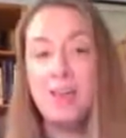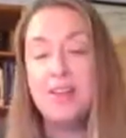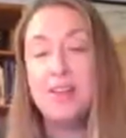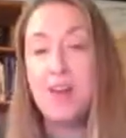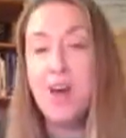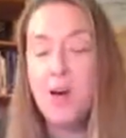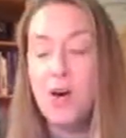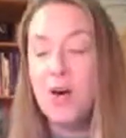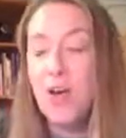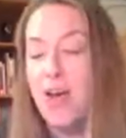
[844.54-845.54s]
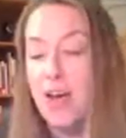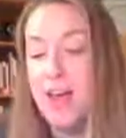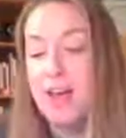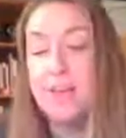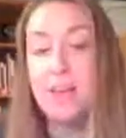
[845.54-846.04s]
So
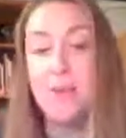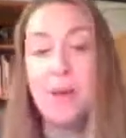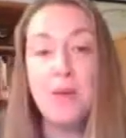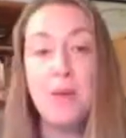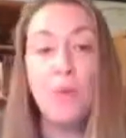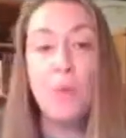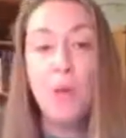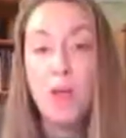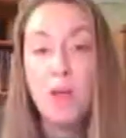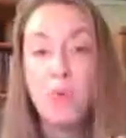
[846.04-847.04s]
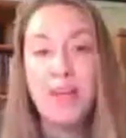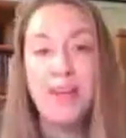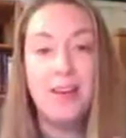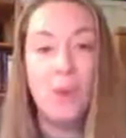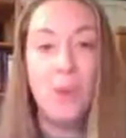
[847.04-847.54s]
it's coming up in 1
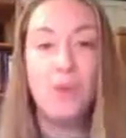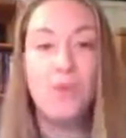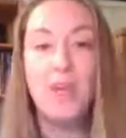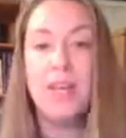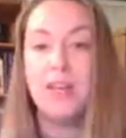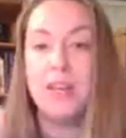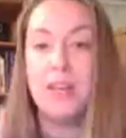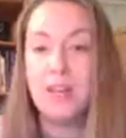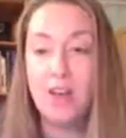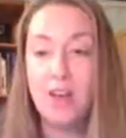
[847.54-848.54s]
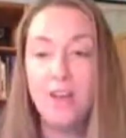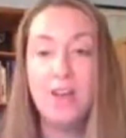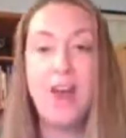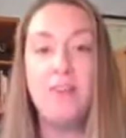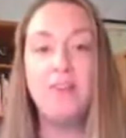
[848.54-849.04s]
week. 1 week is all you
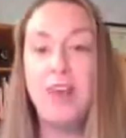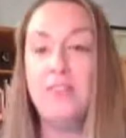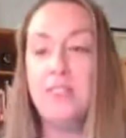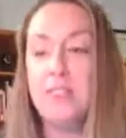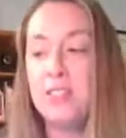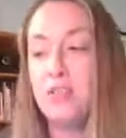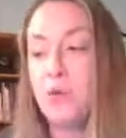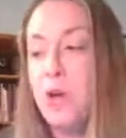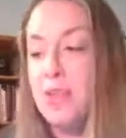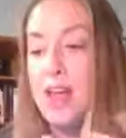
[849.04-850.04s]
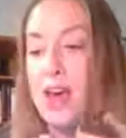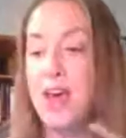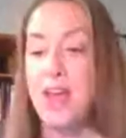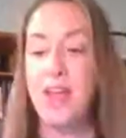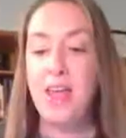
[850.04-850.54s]
have left to join
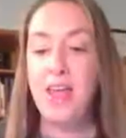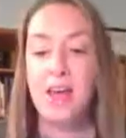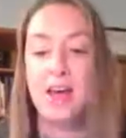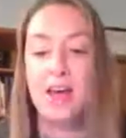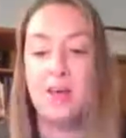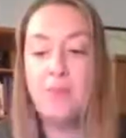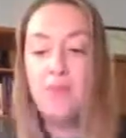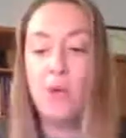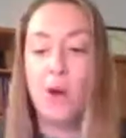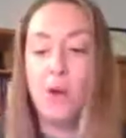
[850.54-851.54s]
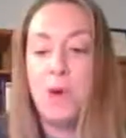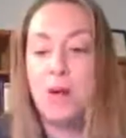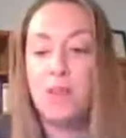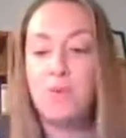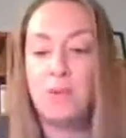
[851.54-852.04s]
that. If you are a
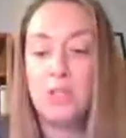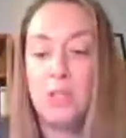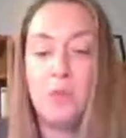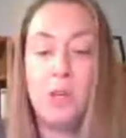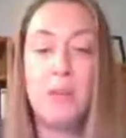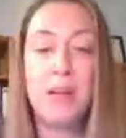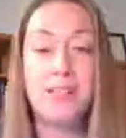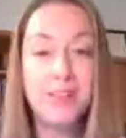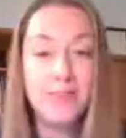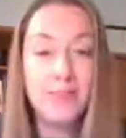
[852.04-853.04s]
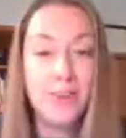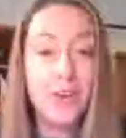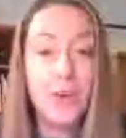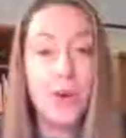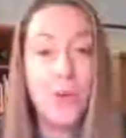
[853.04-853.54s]
part of the membership group, I did give a
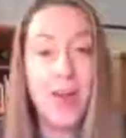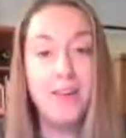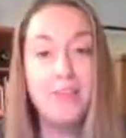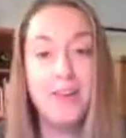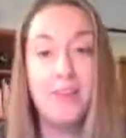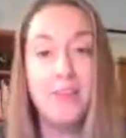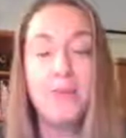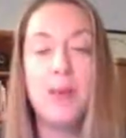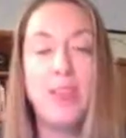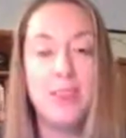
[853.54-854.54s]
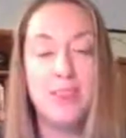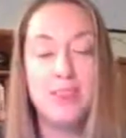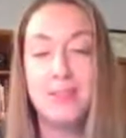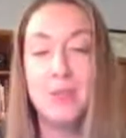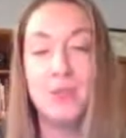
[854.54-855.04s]
coupon for everybody in the
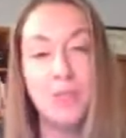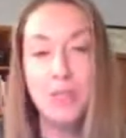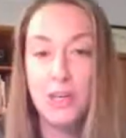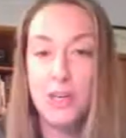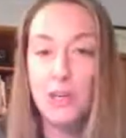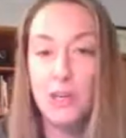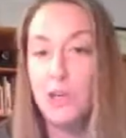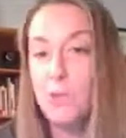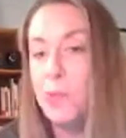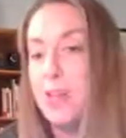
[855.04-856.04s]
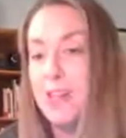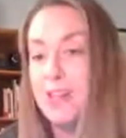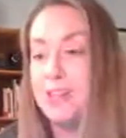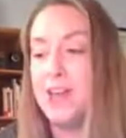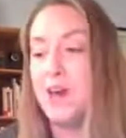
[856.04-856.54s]
subscription group.
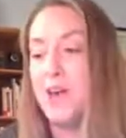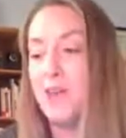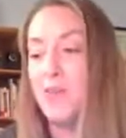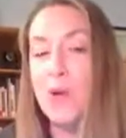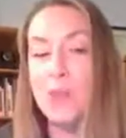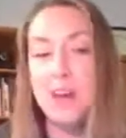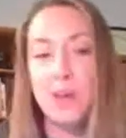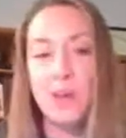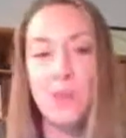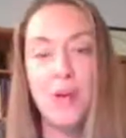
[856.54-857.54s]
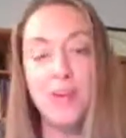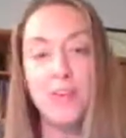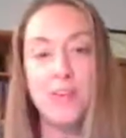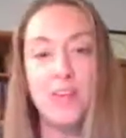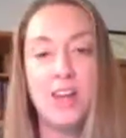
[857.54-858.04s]
So if you want that coupon,
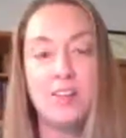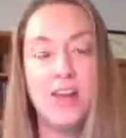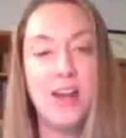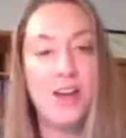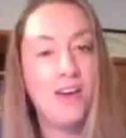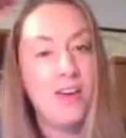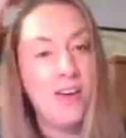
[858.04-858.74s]
go check that out.